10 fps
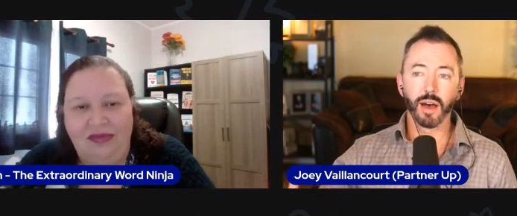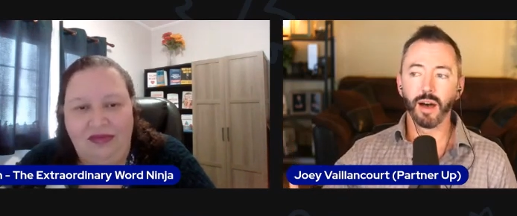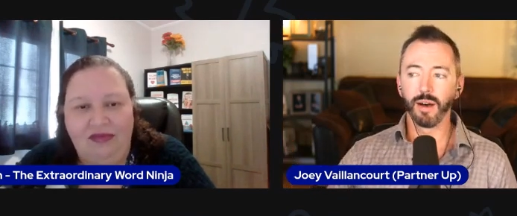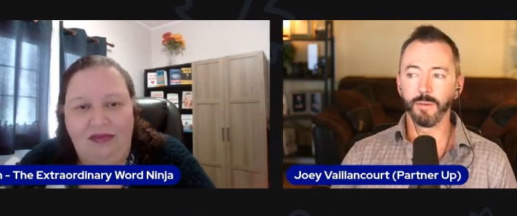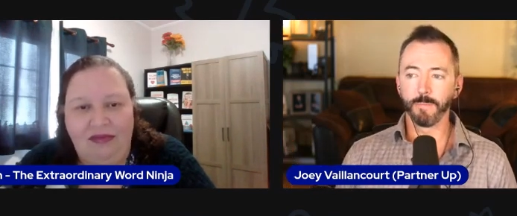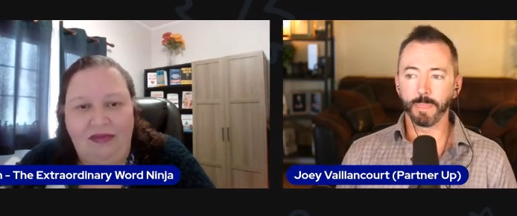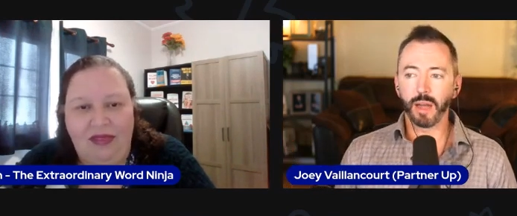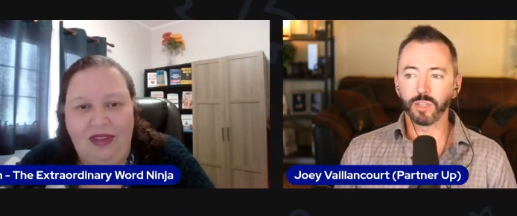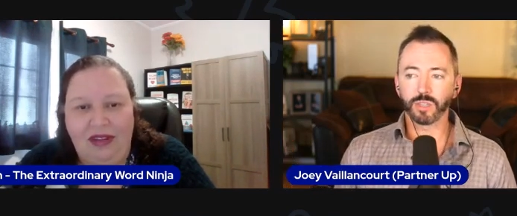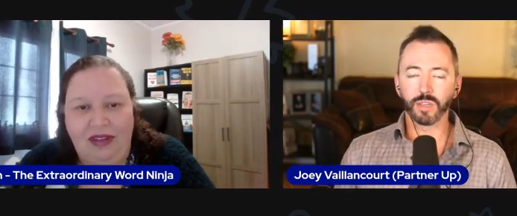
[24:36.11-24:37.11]
Speaker 1: Um,
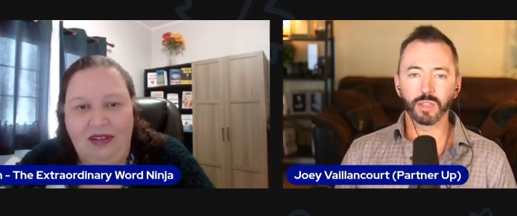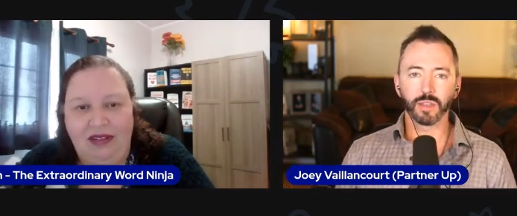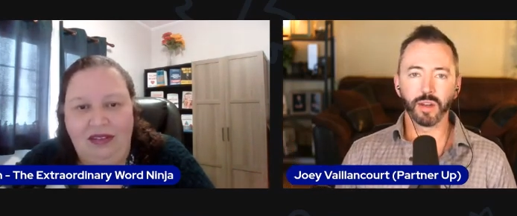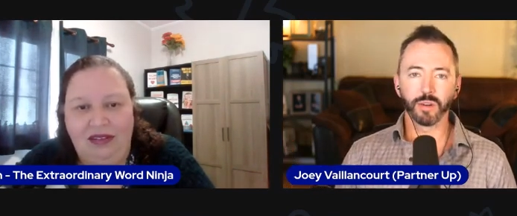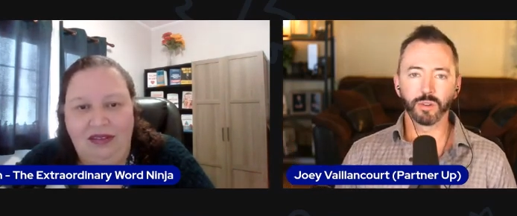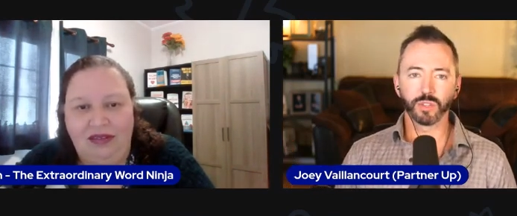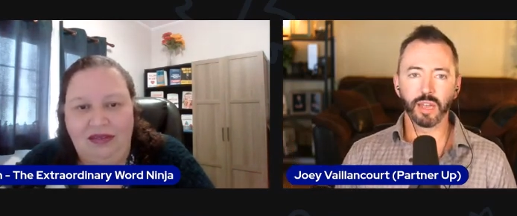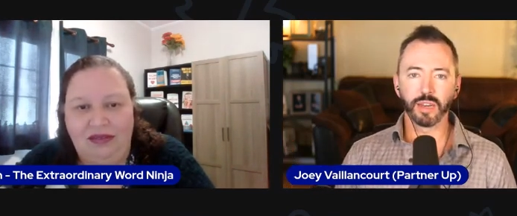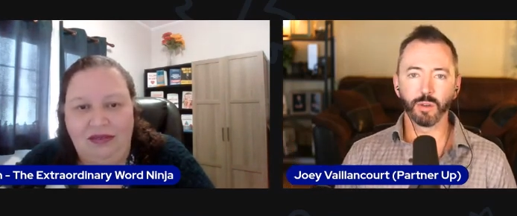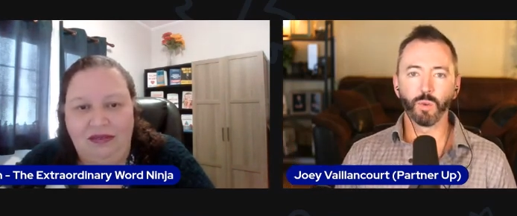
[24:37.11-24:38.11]
I just think that
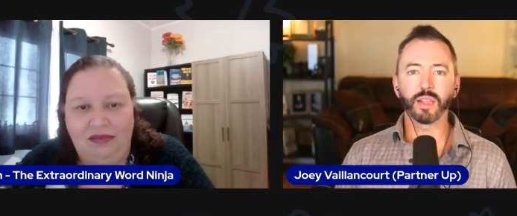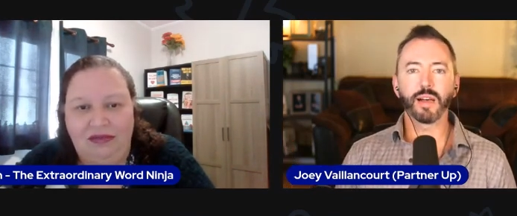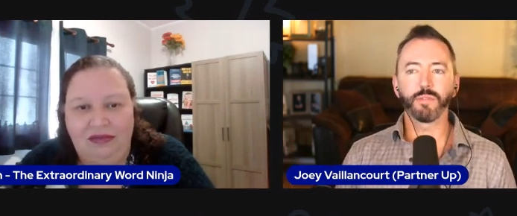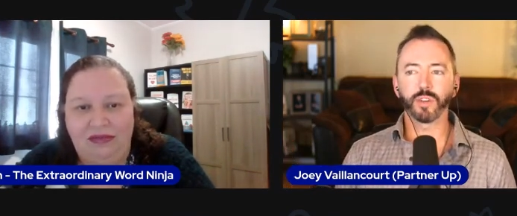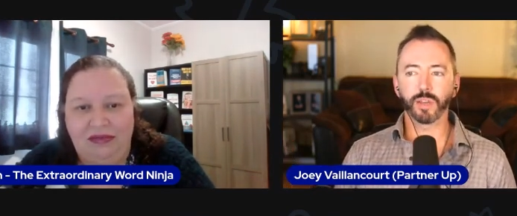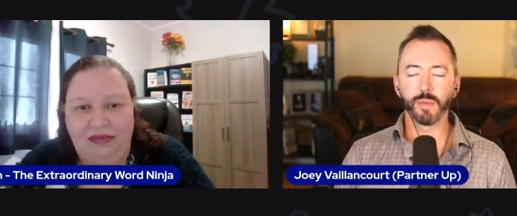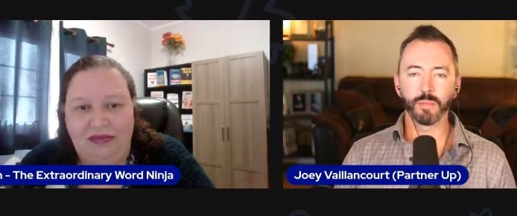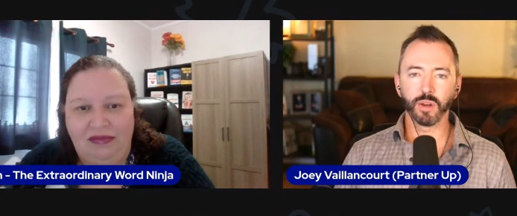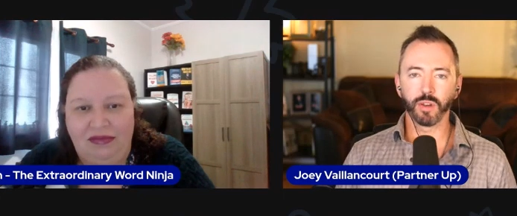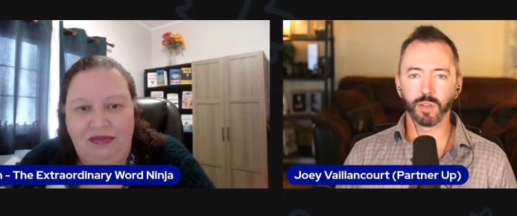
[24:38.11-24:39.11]
understanding what level of
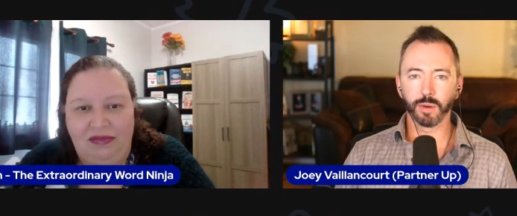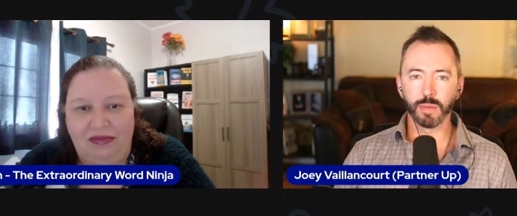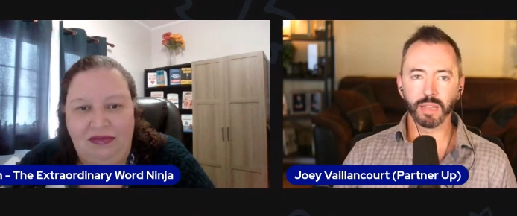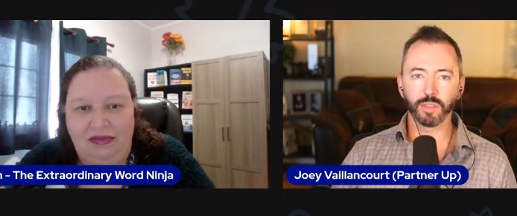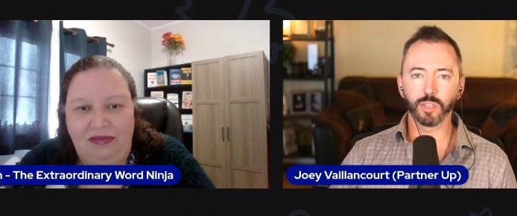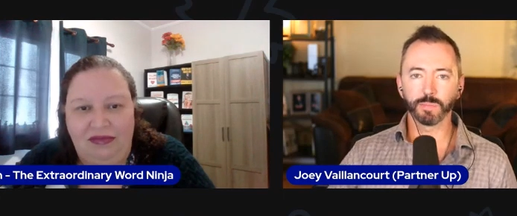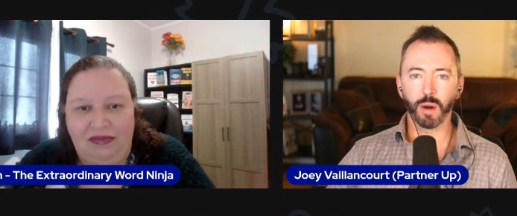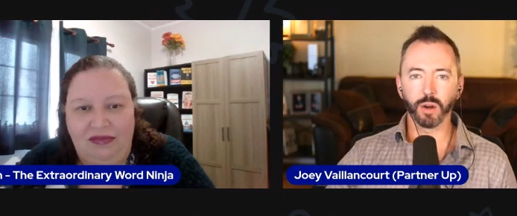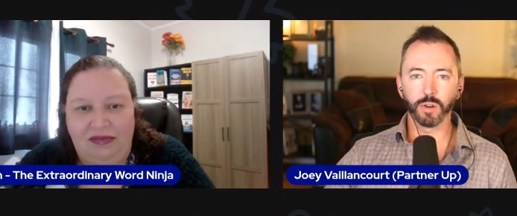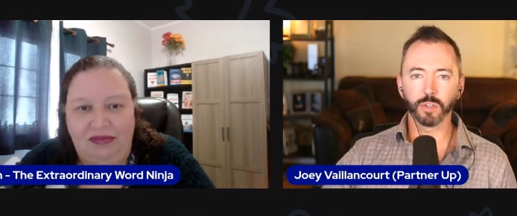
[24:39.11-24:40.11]
commitment are you going to make to these
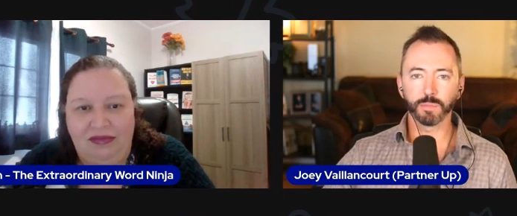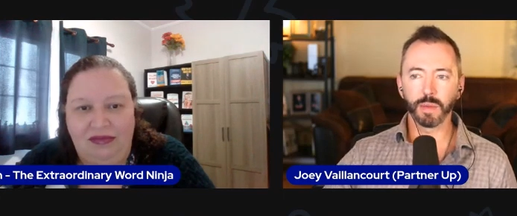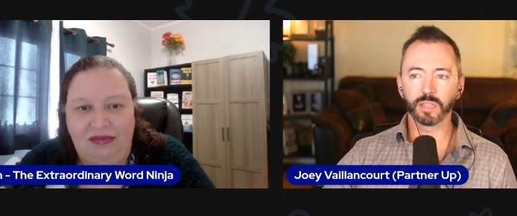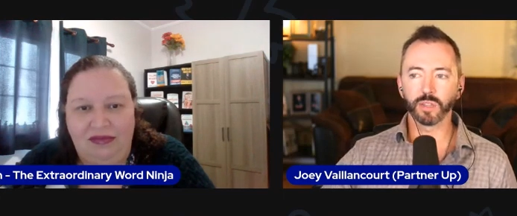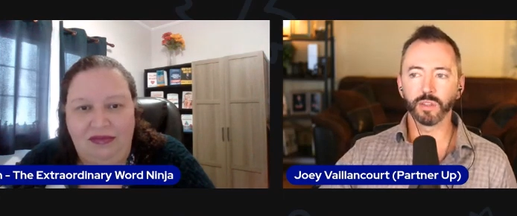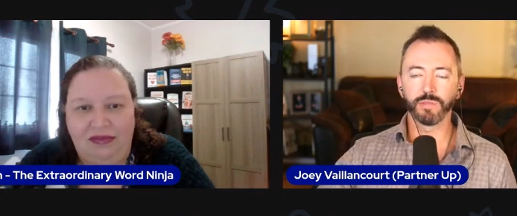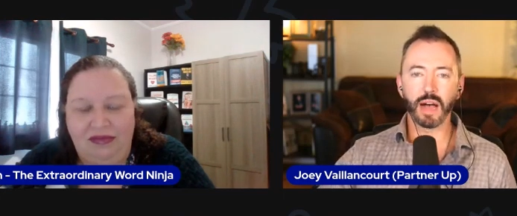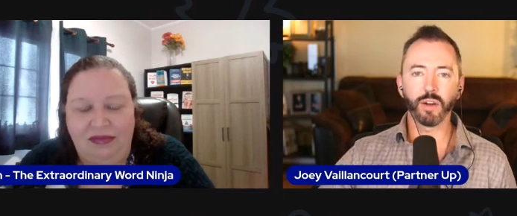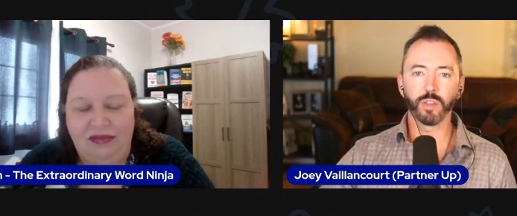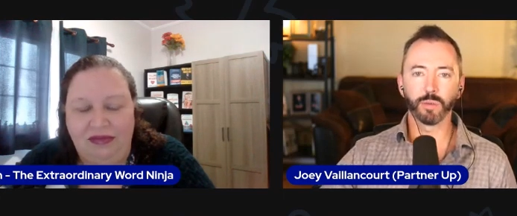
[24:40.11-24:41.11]
partners based on the
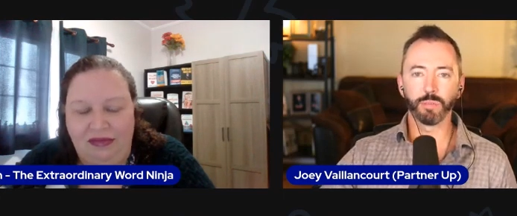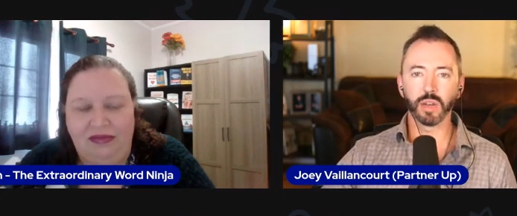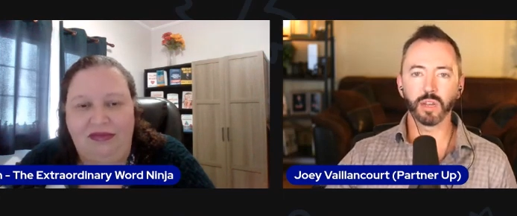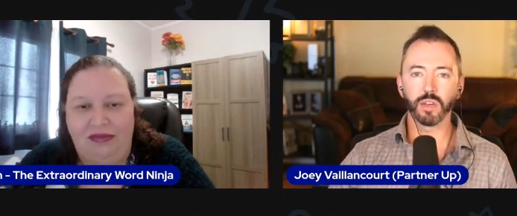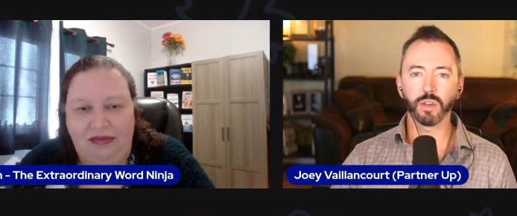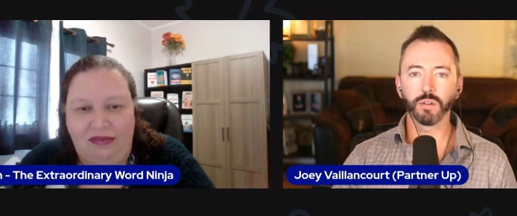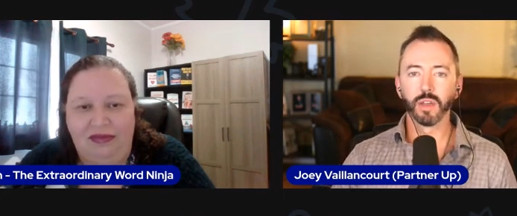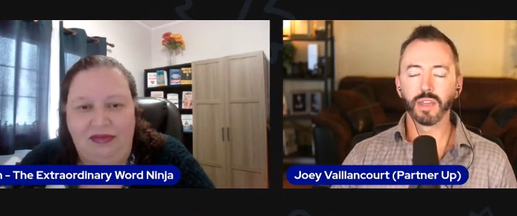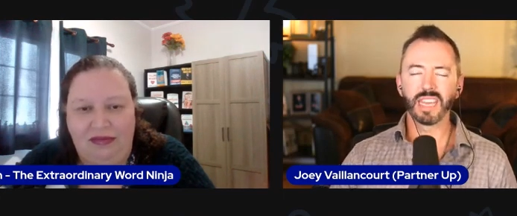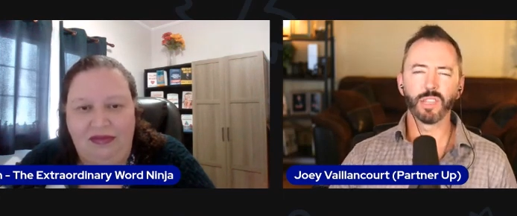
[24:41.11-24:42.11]
value they're bringing you,
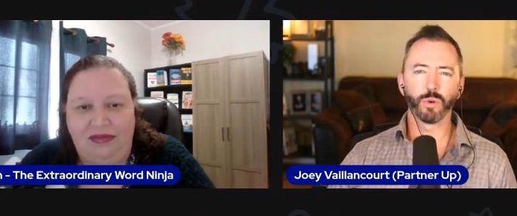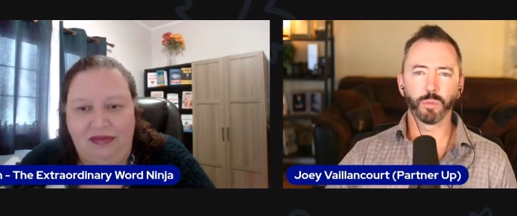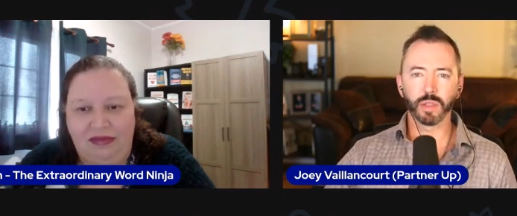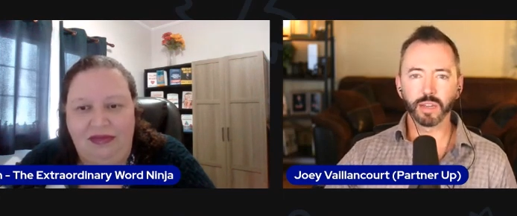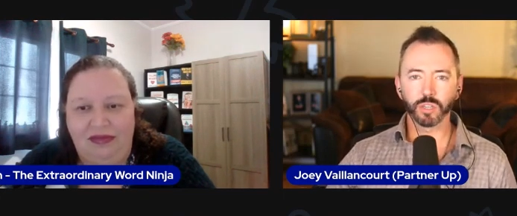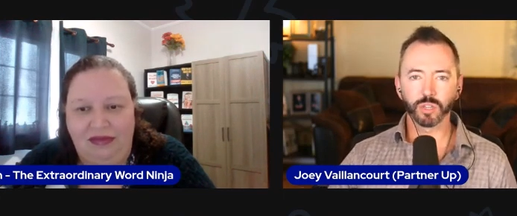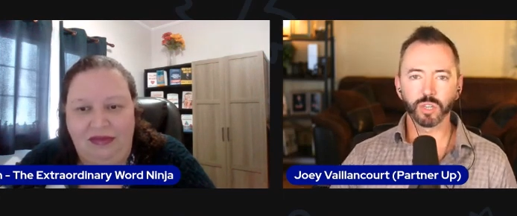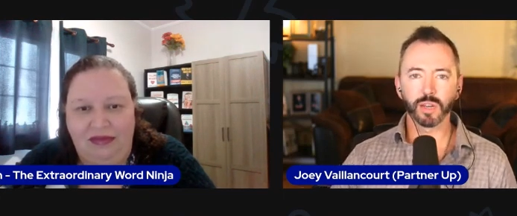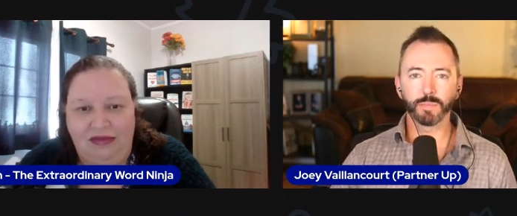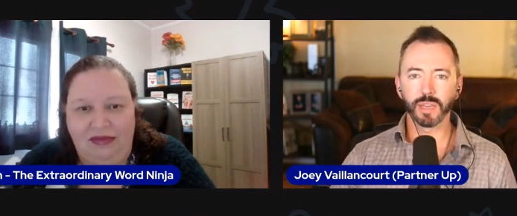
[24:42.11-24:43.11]
either in relation
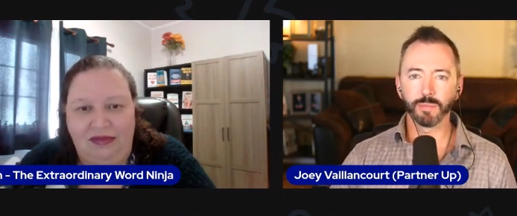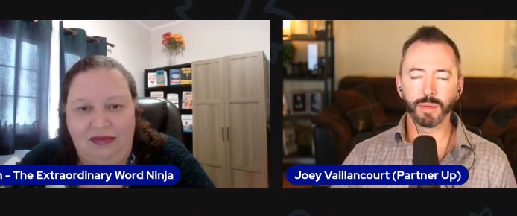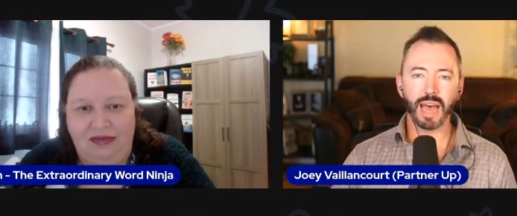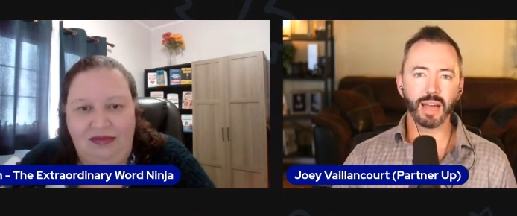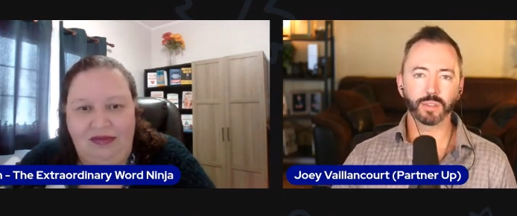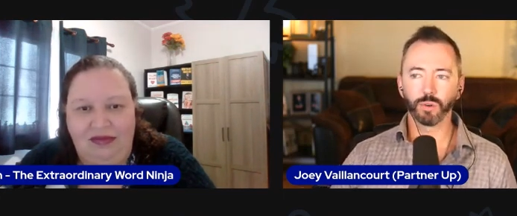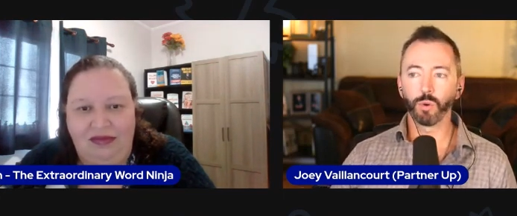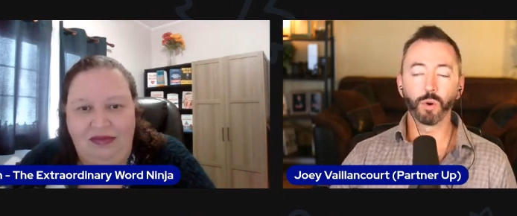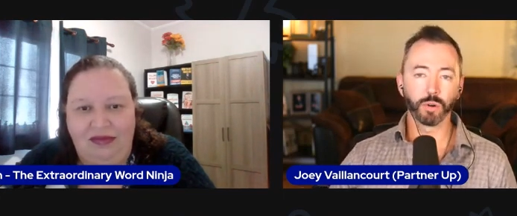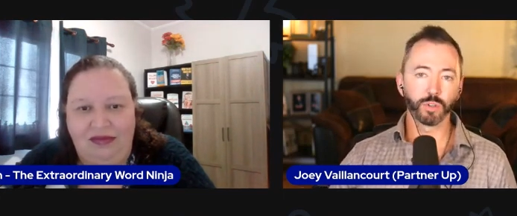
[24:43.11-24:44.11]
relationship, impact,
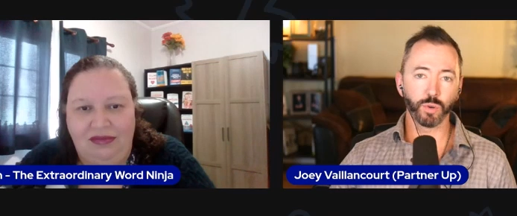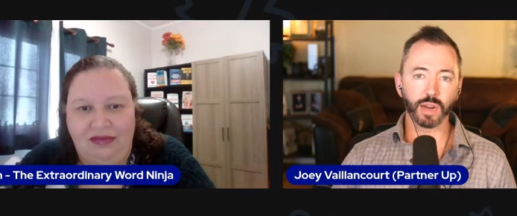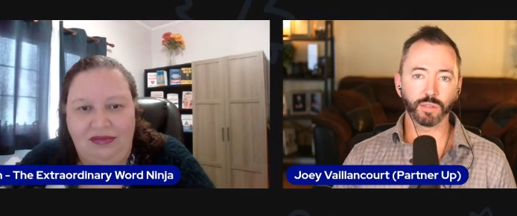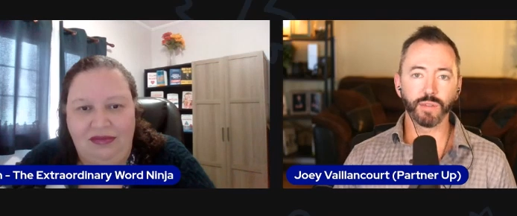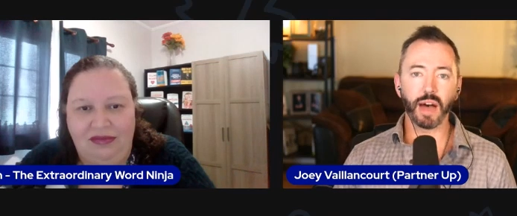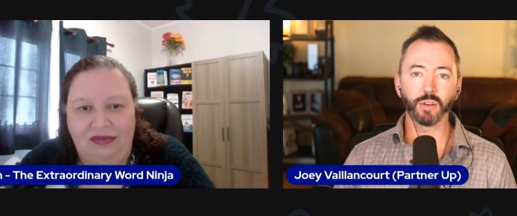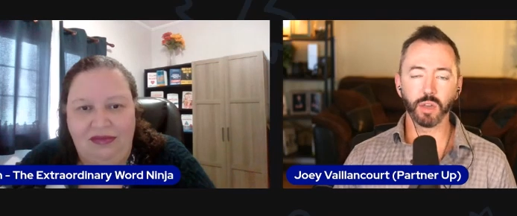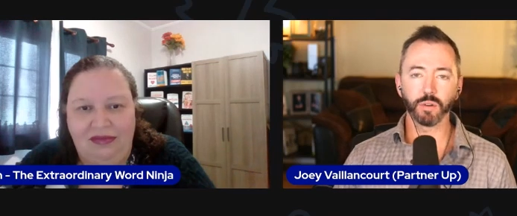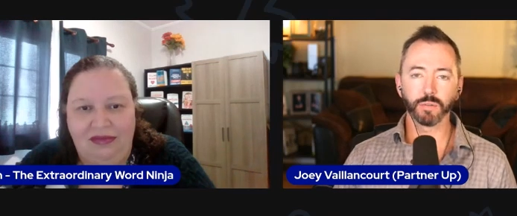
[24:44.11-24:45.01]
or direct value.